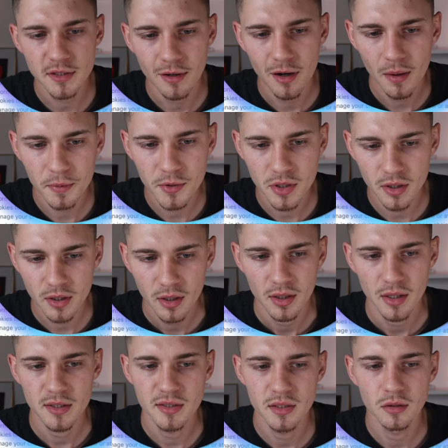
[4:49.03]
option
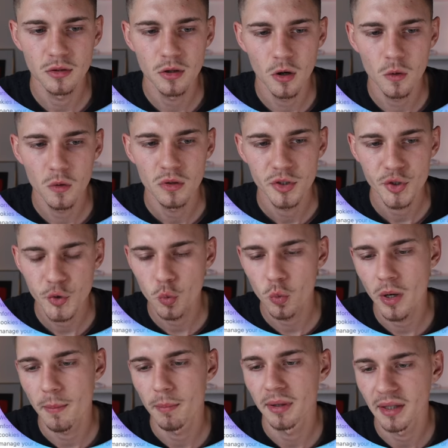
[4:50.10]
is to go to
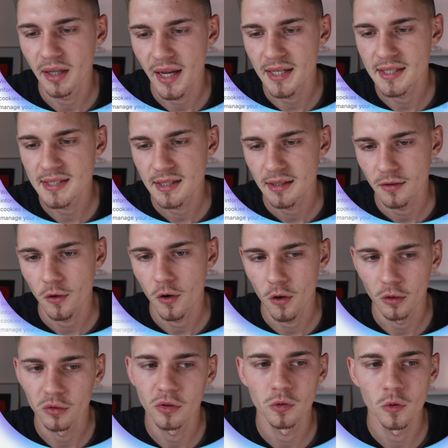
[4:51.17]
a place
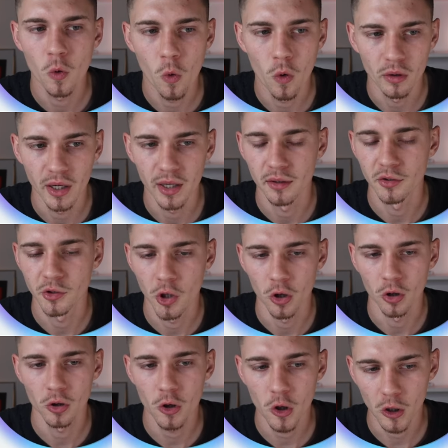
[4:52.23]
called
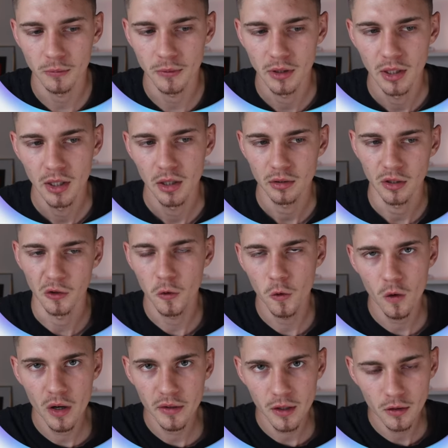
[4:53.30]
Quora.com. Now,
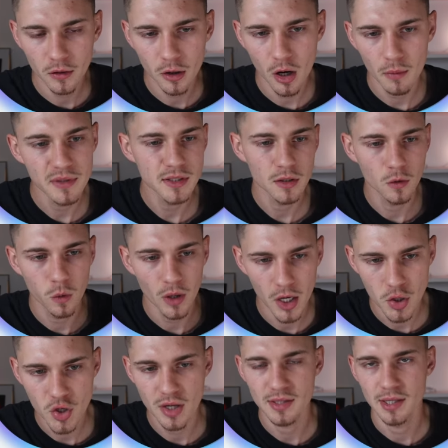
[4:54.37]
Quora.com is a
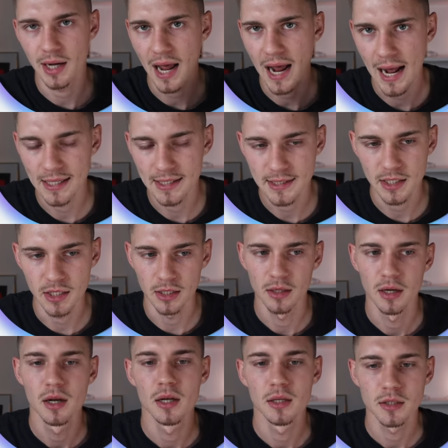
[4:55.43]
questions and answer
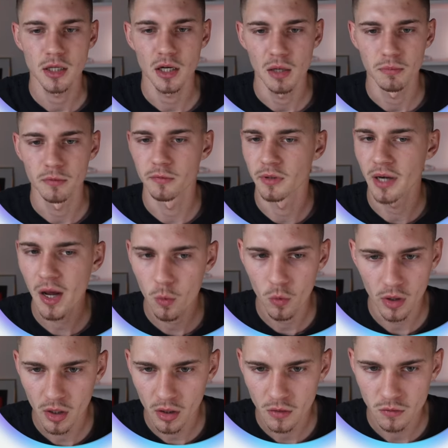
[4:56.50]
type of
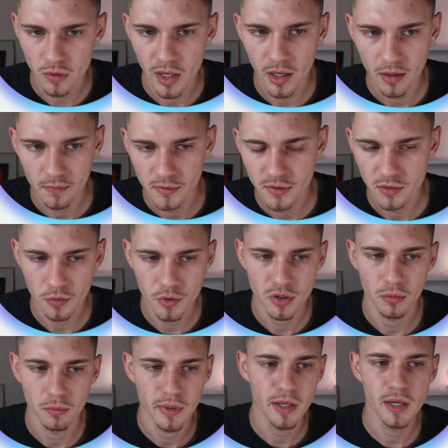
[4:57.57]
network, right? Social
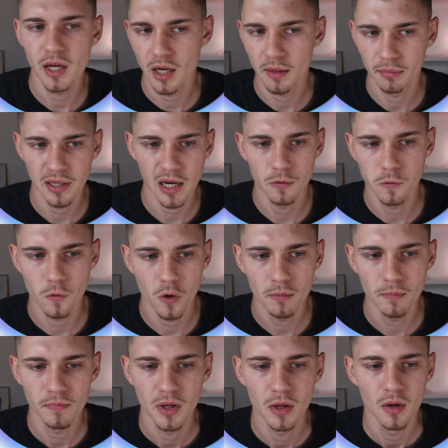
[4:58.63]
media platform
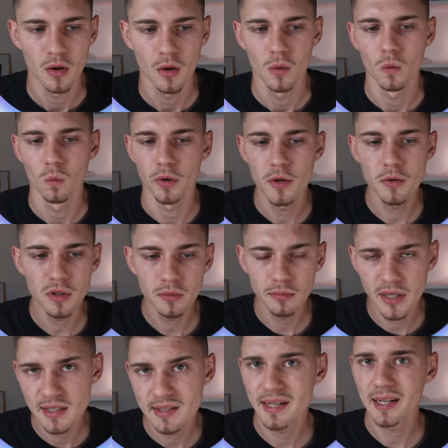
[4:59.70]
where you can
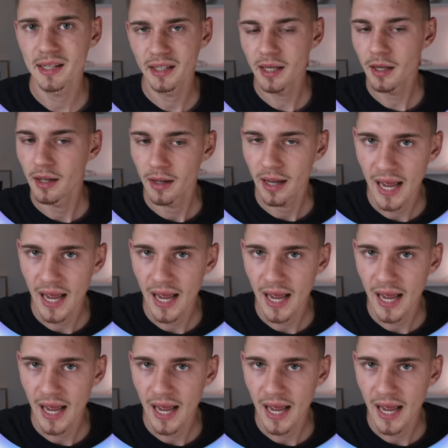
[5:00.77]
basically